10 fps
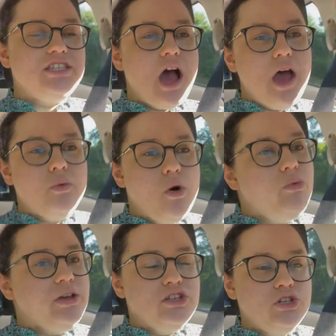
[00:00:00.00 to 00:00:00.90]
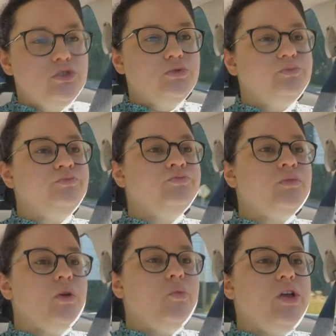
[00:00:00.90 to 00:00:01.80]
not what we do.
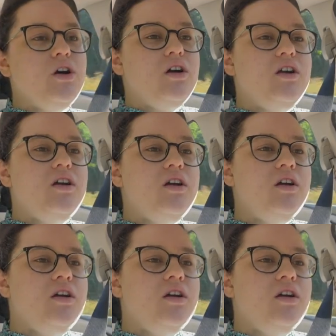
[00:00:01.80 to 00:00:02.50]
We are